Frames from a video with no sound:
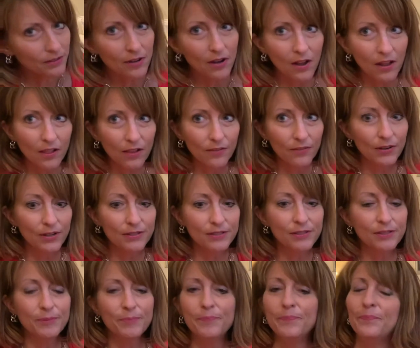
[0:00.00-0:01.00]
All of
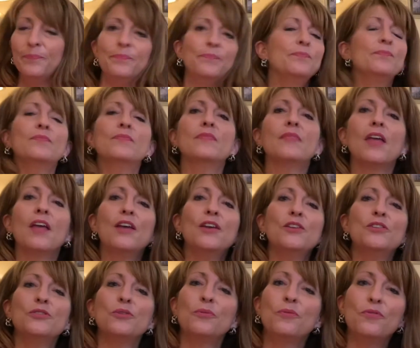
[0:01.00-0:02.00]
us.
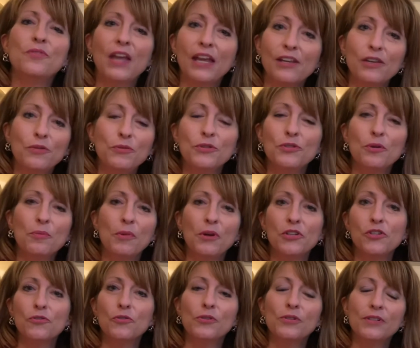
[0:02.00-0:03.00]
So thank you so
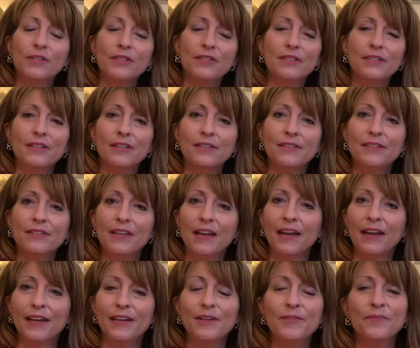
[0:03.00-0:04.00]
much for listening
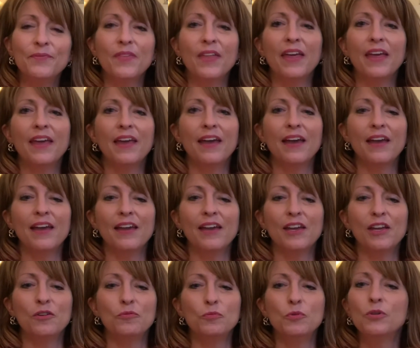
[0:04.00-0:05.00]
today.
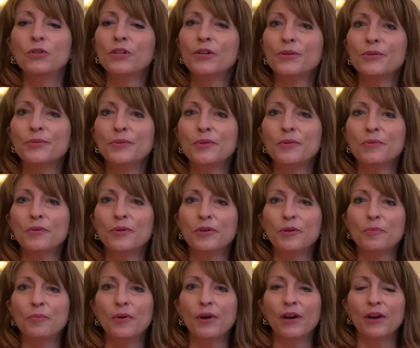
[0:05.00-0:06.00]
And we'll close with a word
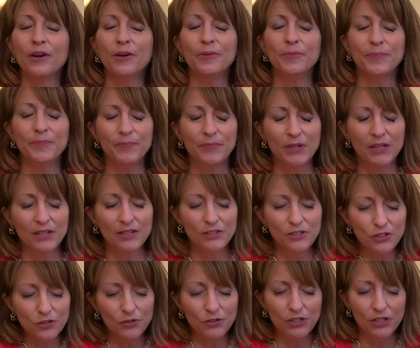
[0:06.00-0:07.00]
of prayer.
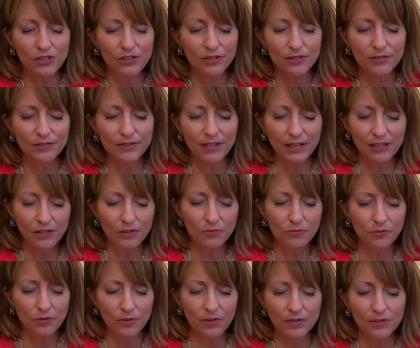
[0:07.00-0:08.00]
Dear Jesus, thank you
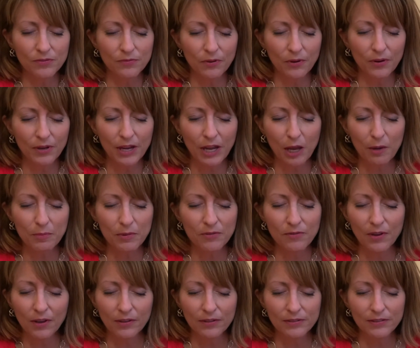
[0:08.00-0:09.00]
for this very happy
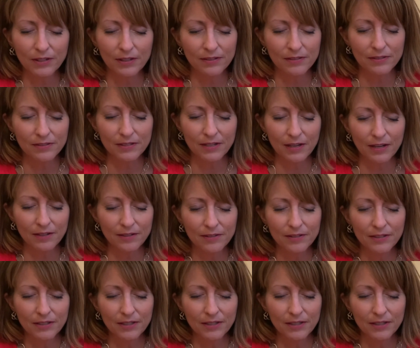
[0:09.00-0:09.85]
Valentine's Day.